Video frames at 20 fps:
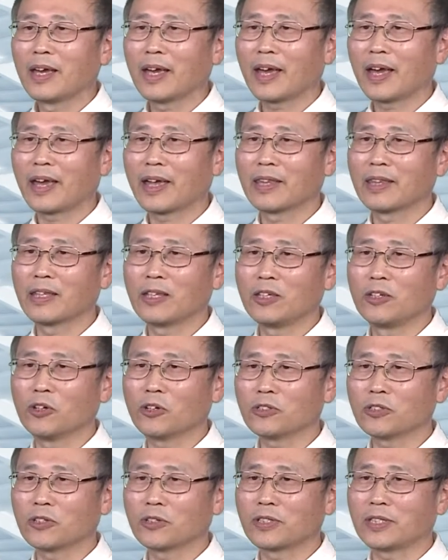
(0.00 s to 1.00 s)
And
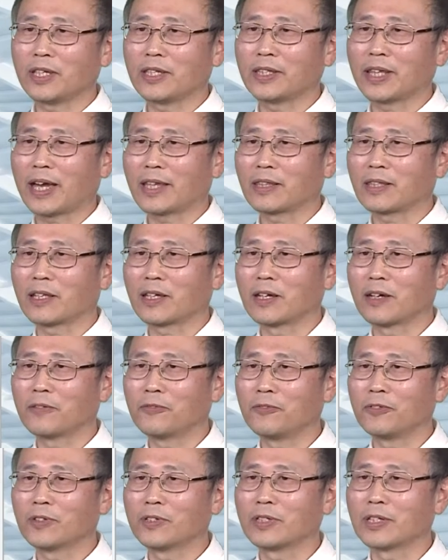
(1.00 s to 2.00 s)
you also see that
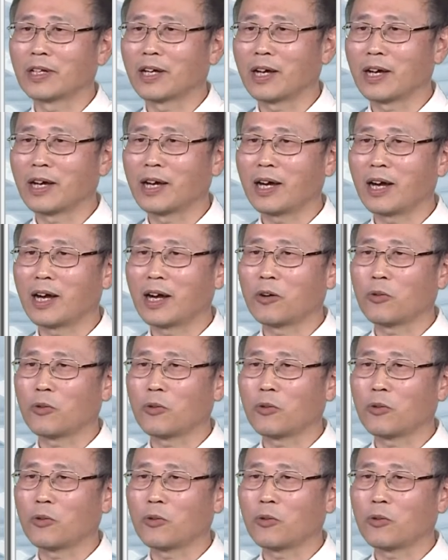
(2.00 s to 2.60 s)
for the